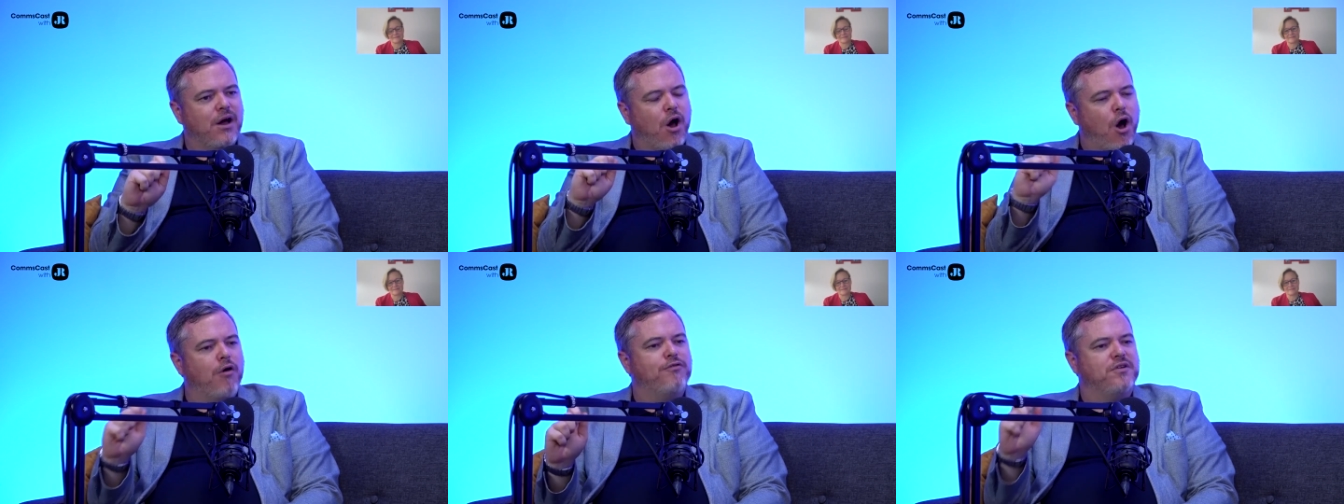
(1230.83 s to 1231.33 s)

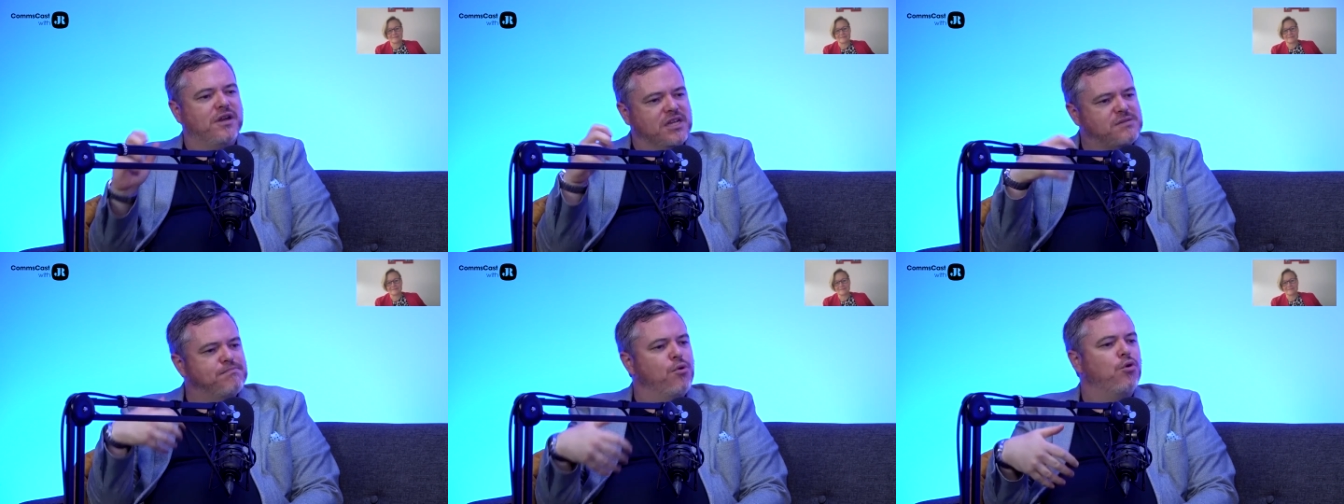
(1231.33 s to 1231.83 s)
Often
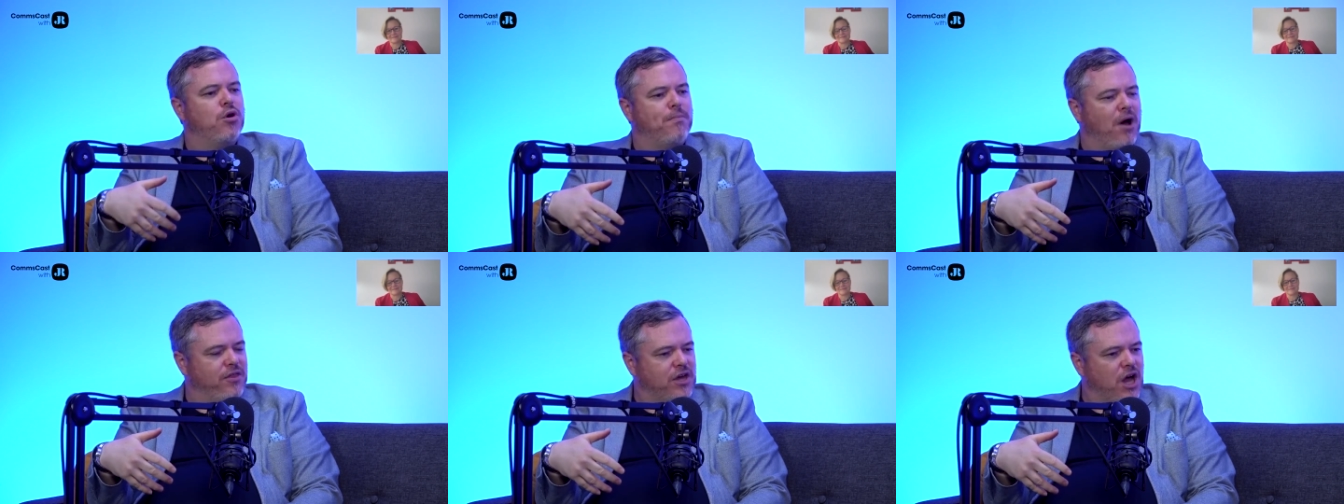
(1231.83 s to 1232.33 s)
it's more
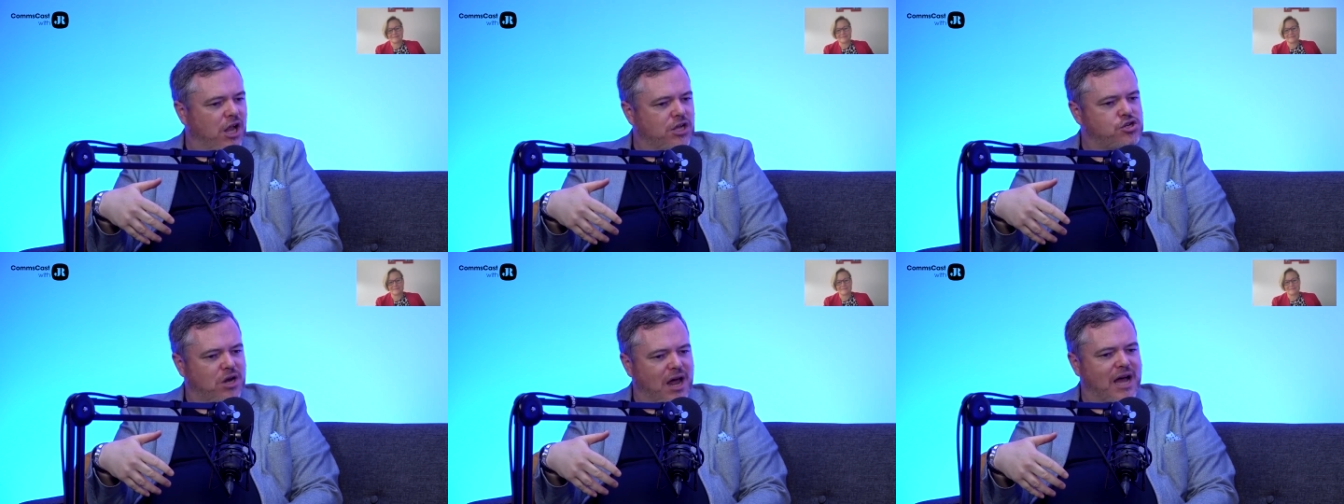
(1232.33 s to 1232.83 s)
about the
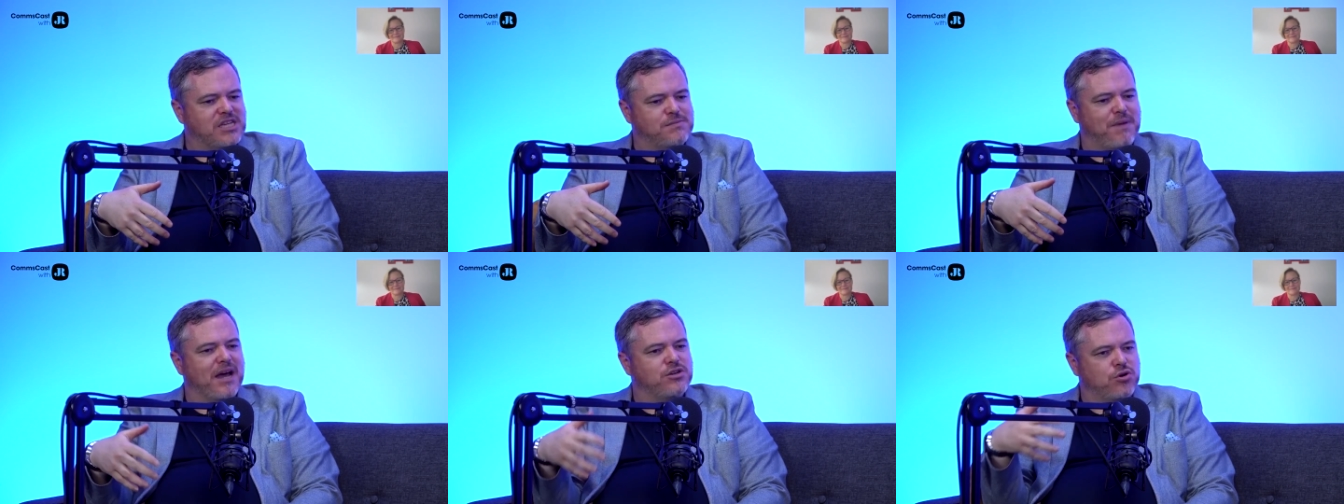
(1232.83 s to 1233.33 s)
cultural
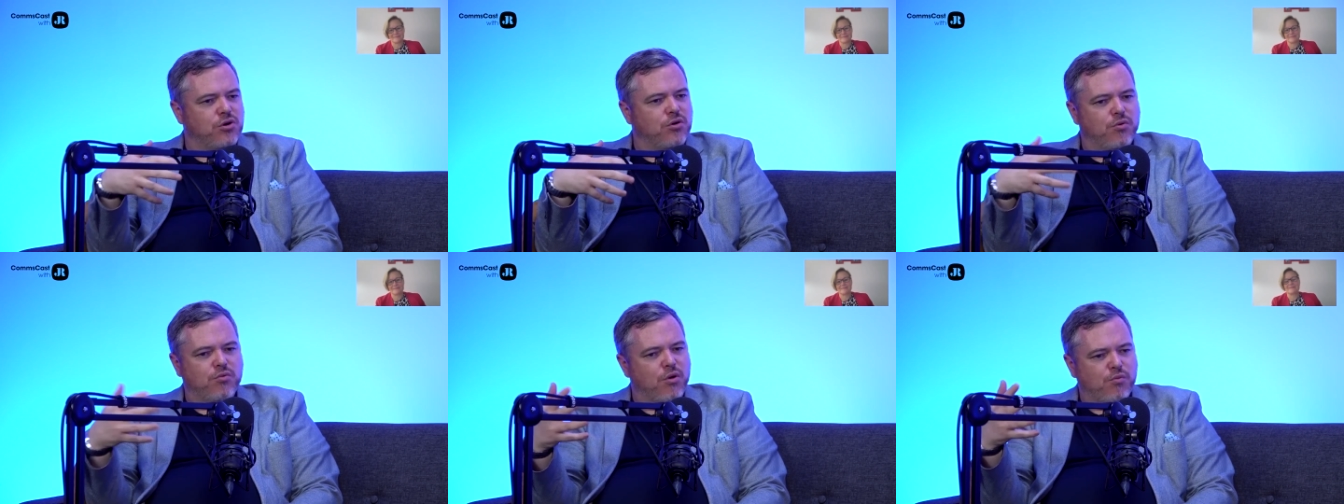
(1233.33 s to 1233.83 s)
aspect, or
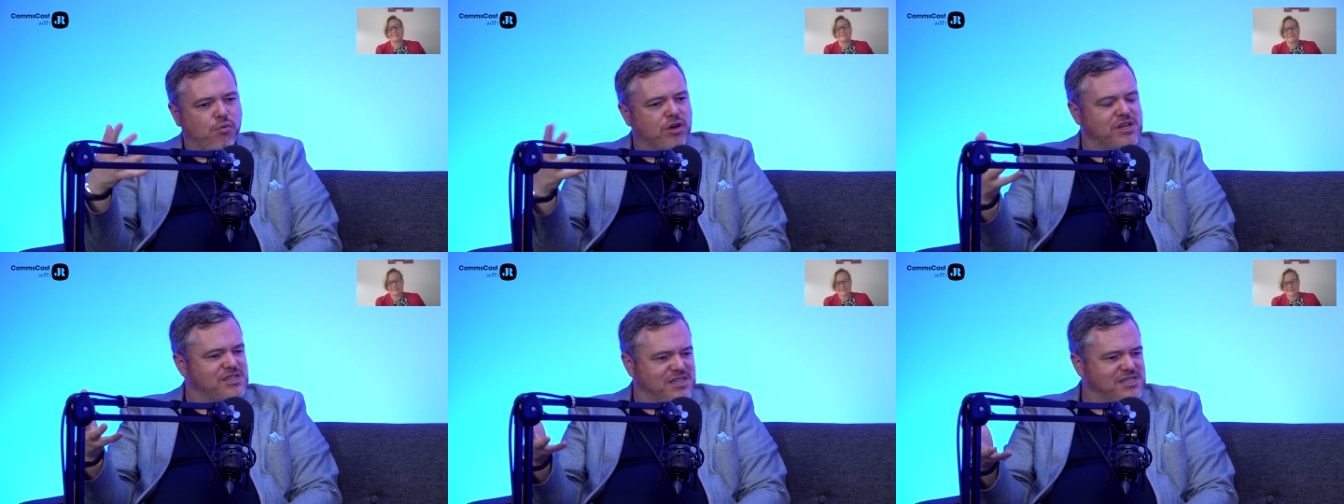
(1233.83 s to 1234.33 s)
what
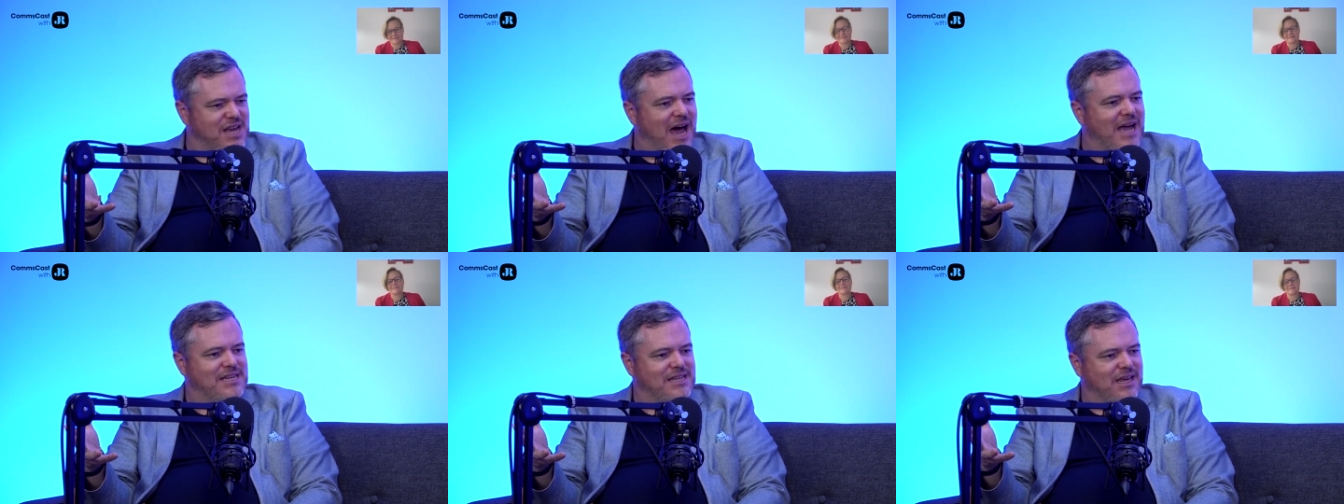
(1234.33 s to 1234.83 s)
does
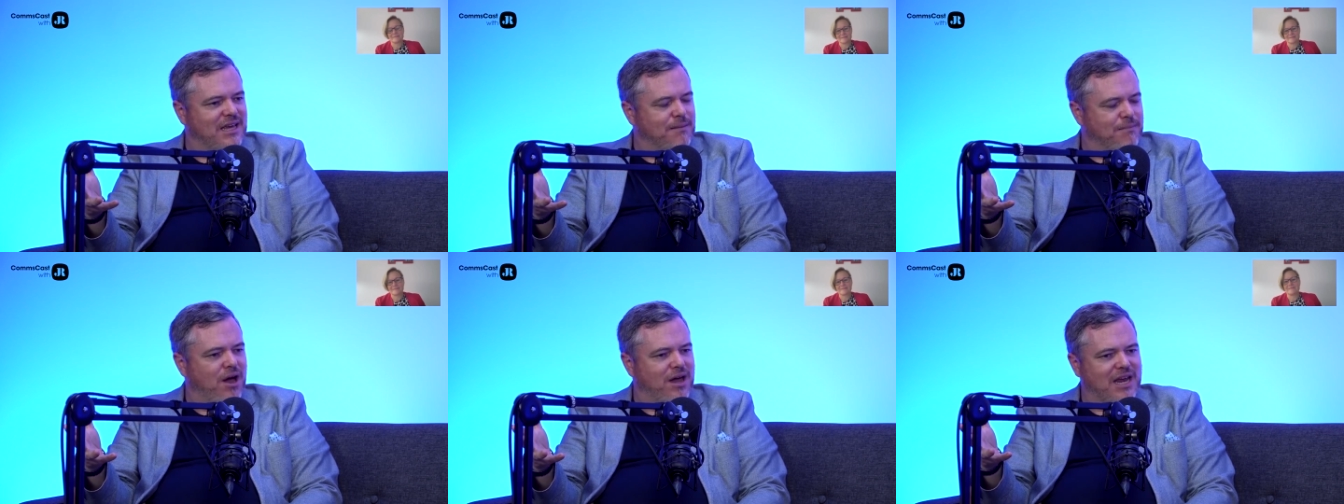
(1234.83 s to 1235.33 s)
society think
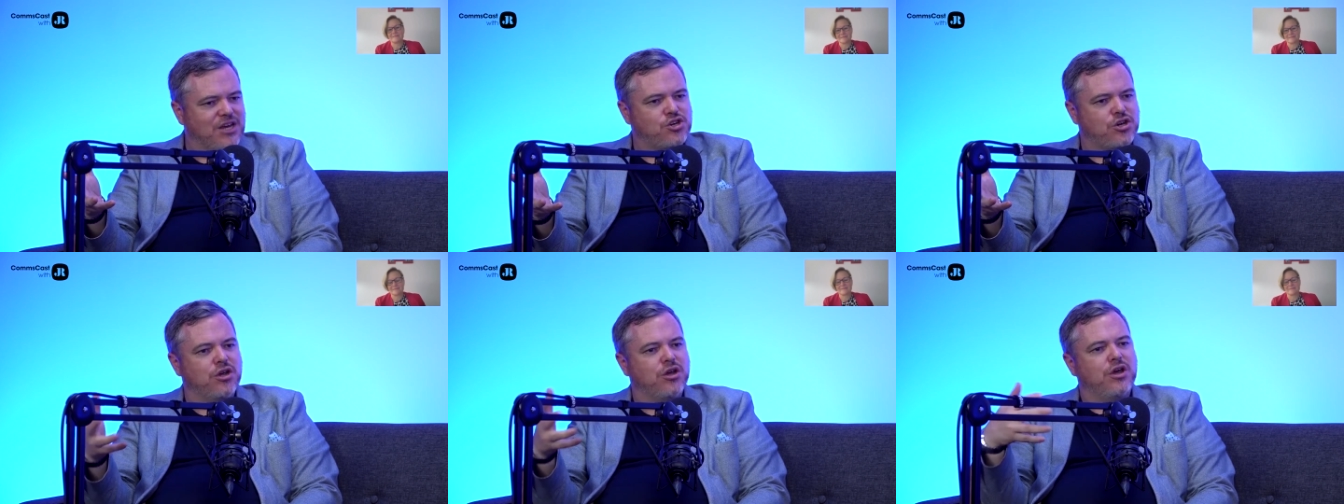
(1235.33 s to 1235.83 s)
about an issue.